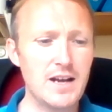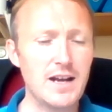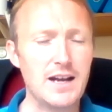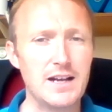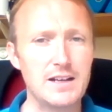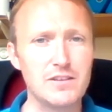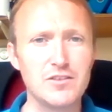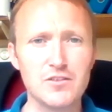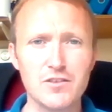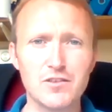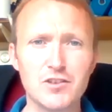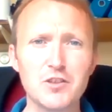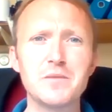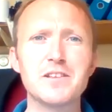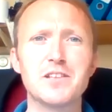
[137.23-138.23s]
And so the
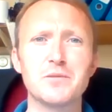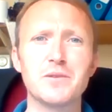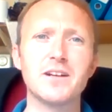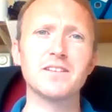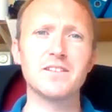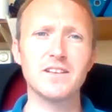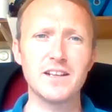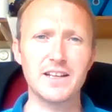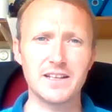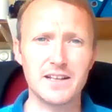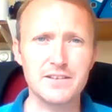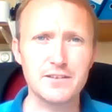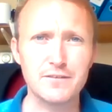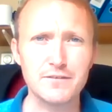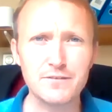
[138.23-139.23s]
summits that were held in the late
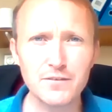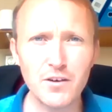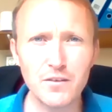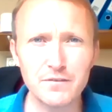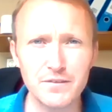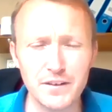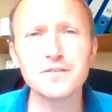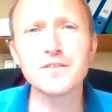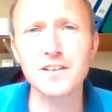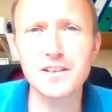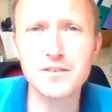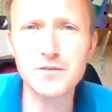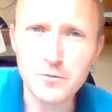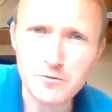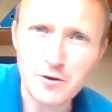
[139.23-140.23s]

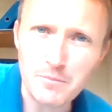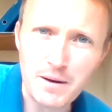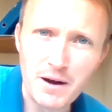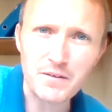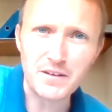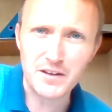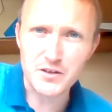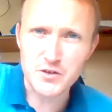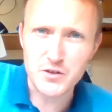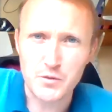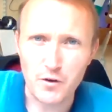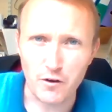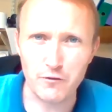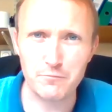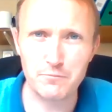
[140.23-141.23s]
1950s were about the issue
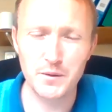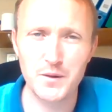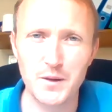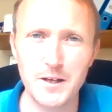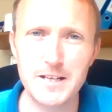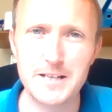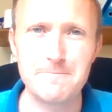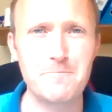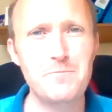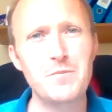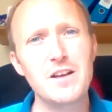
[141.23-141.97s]
of Berlin.